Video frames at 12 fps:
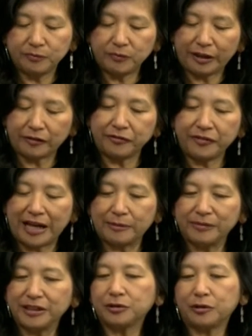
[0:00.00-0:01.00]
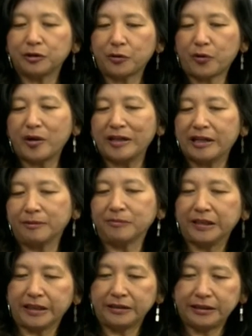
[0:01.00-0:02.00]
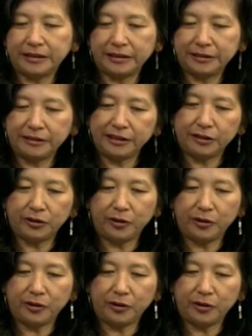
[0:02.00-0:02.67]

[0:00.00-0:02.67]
like families who are growing up, like do you